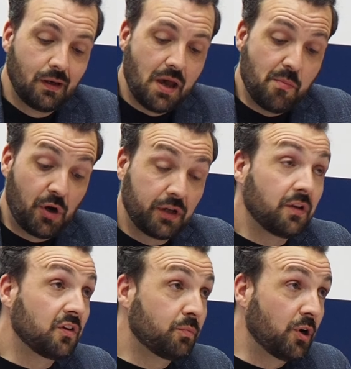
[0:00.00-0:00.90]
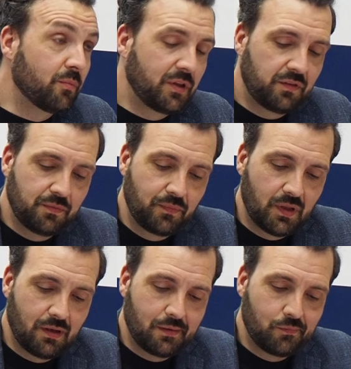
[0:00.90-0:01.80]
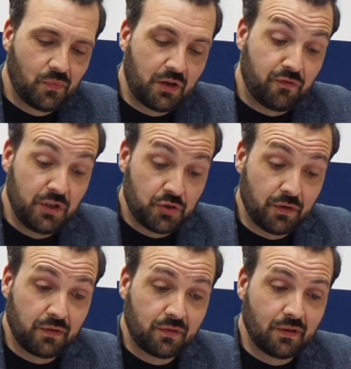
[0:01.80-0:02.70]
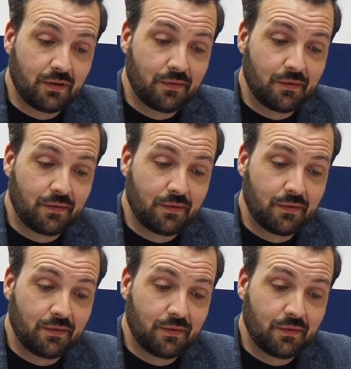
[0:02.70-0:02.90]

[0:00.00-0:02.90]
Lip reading: American experiment that features